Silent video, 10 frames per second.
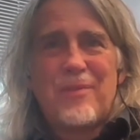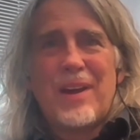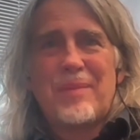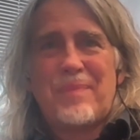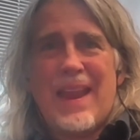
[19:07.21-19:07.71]

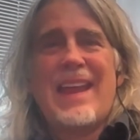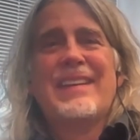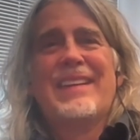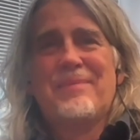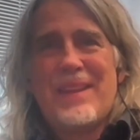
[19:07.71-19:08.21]
PANDA
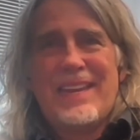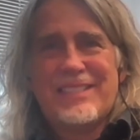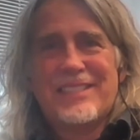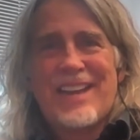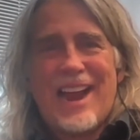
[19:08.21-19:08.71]
means as an
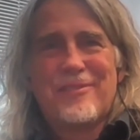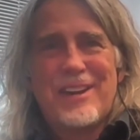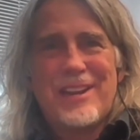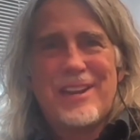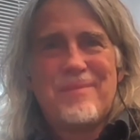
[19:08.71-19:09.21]
acronym. I
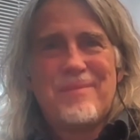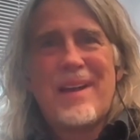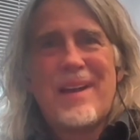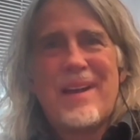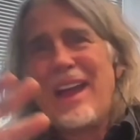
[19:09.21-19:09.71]
forget.